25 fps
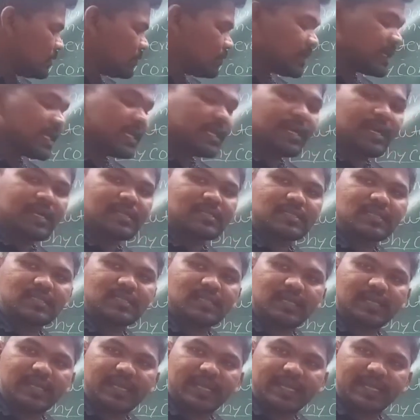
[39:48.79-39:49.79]
We cannot see
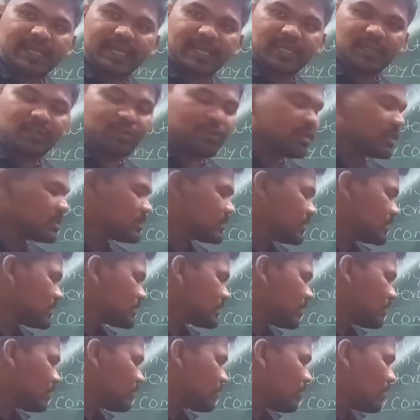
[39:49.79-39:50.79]
the dikaryotic
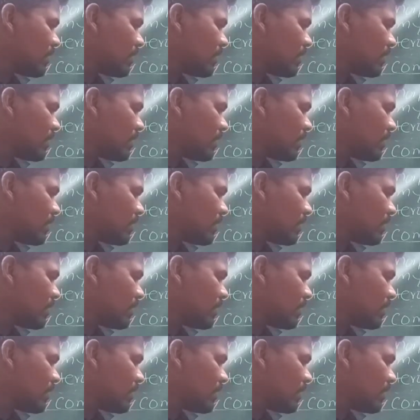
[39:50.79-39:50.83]
stage.